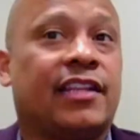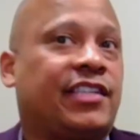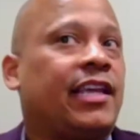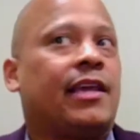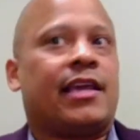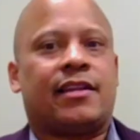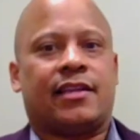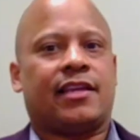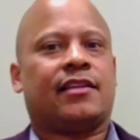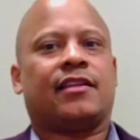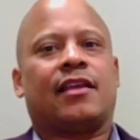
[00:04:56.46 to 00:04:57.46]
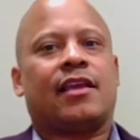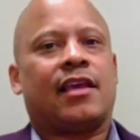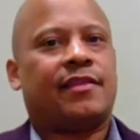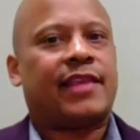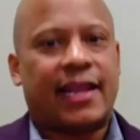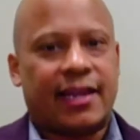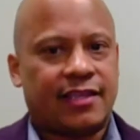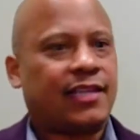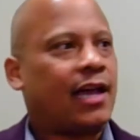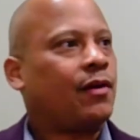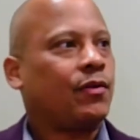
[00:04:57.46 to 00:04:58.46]
And that
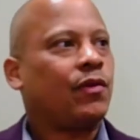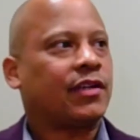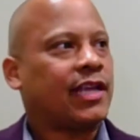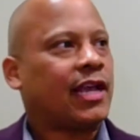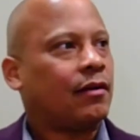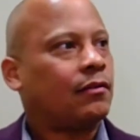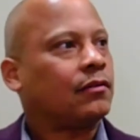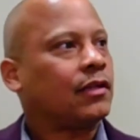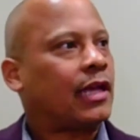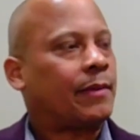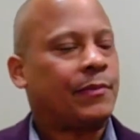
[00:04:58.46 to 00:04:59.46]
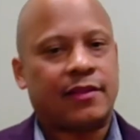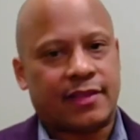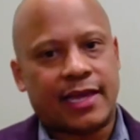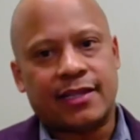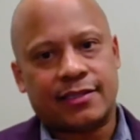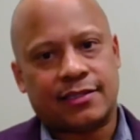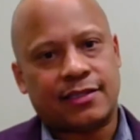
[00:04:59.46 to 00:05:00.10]
is how it works out. I mean, it